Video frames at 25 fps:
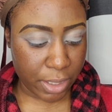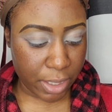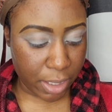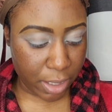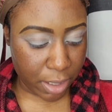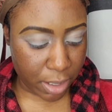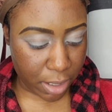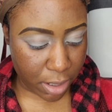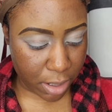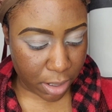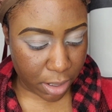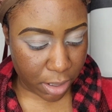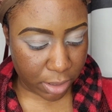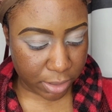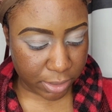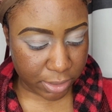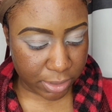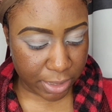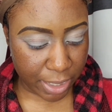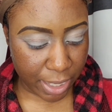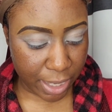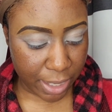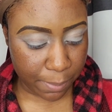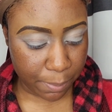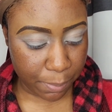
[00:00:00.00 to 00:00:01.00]
their
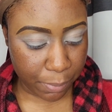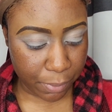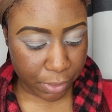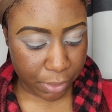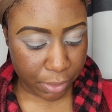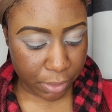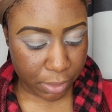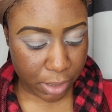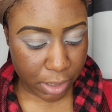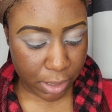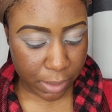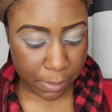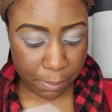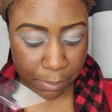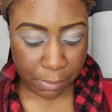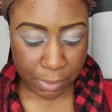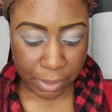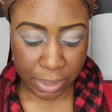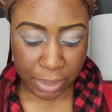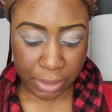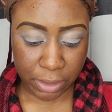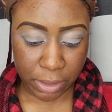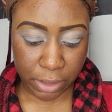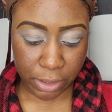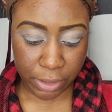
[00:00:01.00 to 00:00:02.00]
tapered
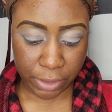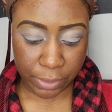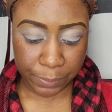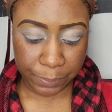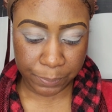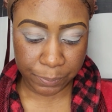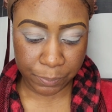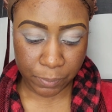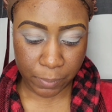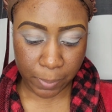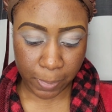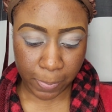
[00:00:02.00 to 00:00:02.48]
blender.